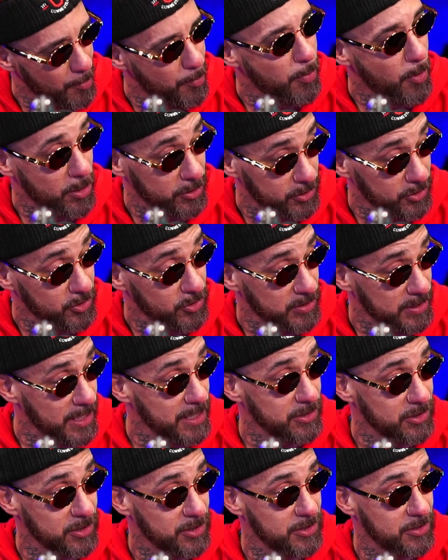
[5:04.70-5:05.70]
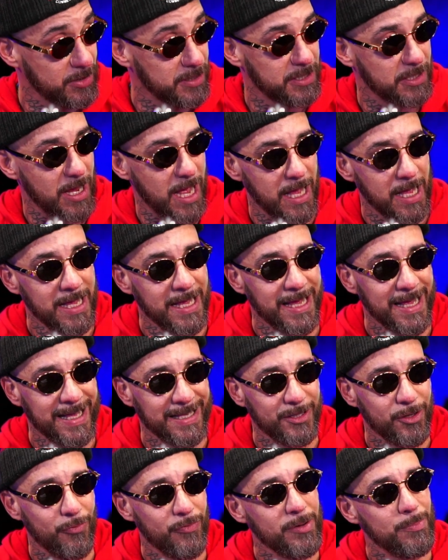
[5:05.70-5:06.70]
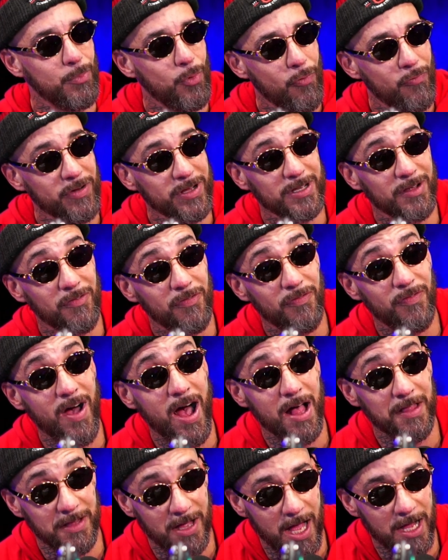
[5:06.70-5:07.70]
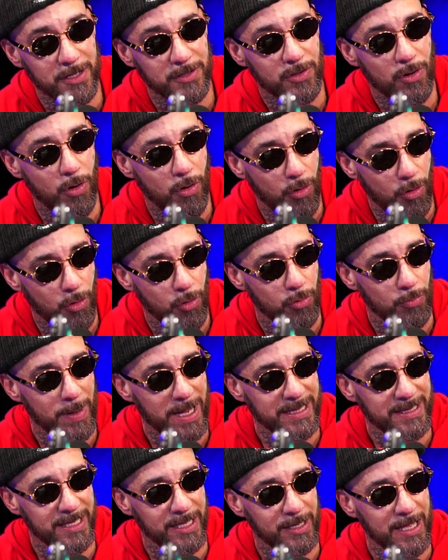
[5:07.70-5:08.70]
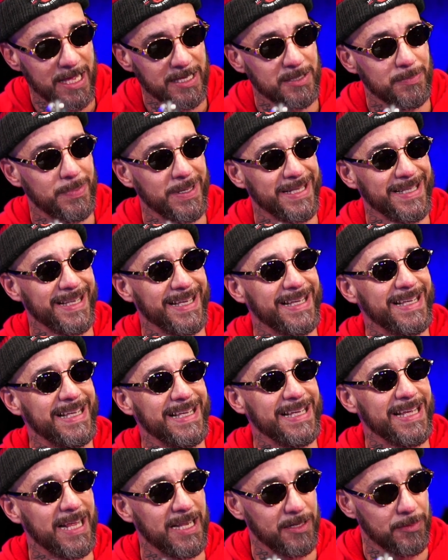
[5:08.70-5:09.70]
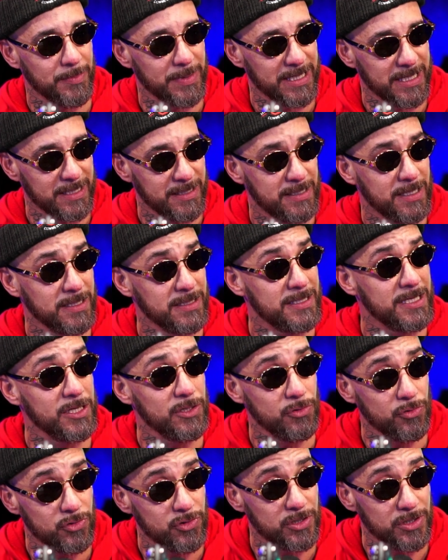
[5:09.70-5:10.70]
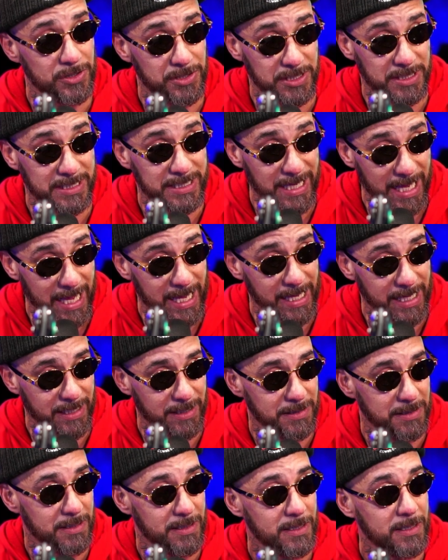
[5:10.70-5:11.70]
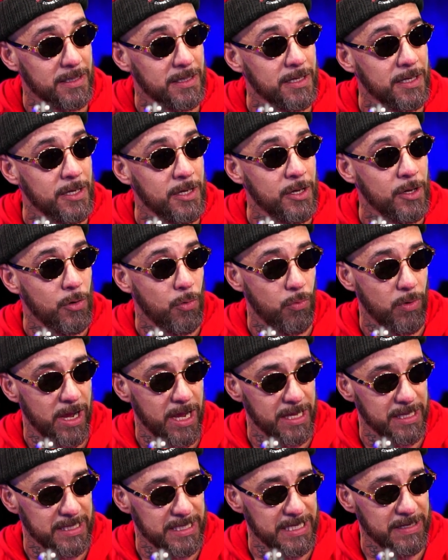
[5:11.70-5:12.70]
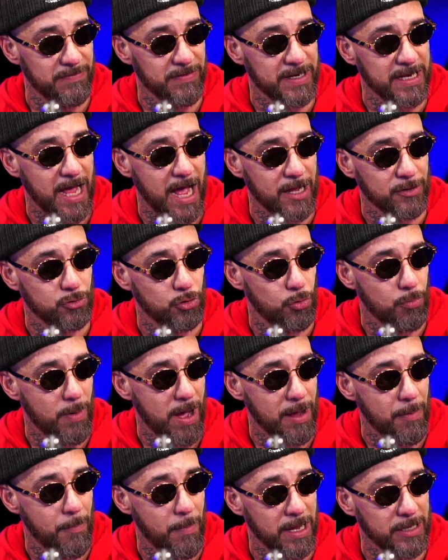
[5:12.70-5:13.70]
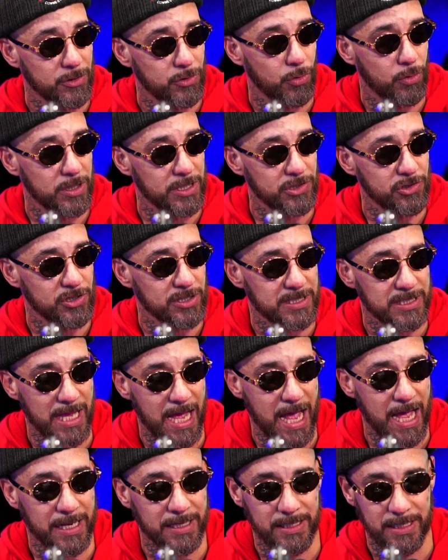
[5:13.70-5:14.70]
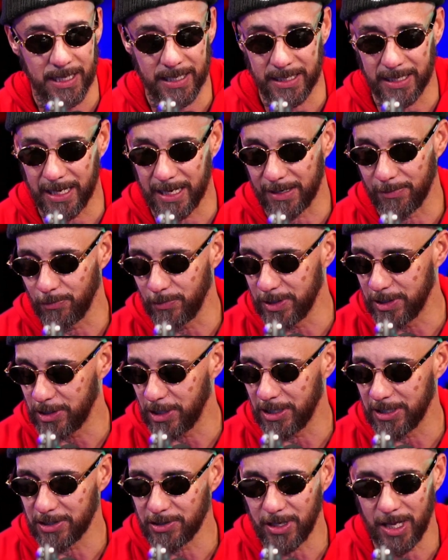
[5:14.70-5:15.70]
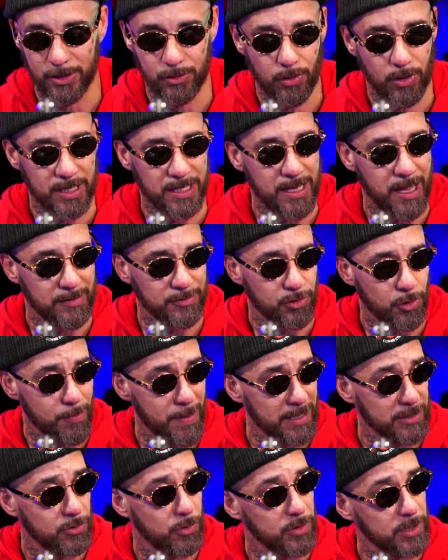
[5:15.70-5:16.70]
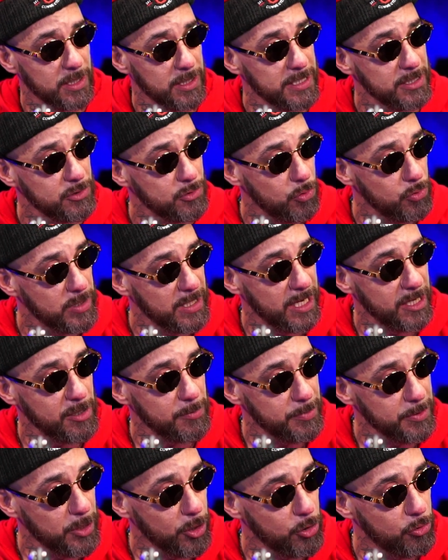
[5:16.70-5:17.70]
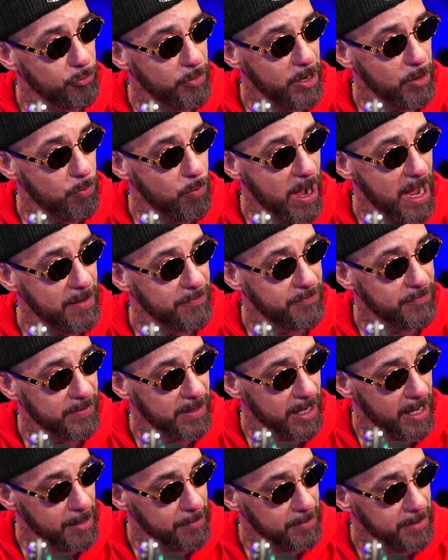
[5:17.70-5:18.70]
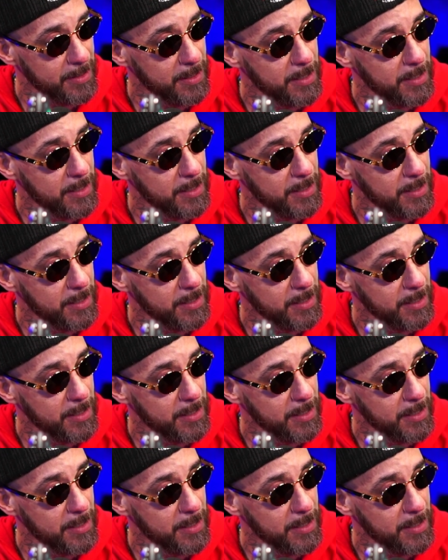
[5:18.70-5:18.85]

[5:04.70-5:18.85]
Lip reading: part that you're saying, just to interact, the removing the father out of the home, I think, has been the key element, continues to today. Where even I told my daughter just had, and we tell this to our daughter, I told my daughter, it's okay to be a great wife. And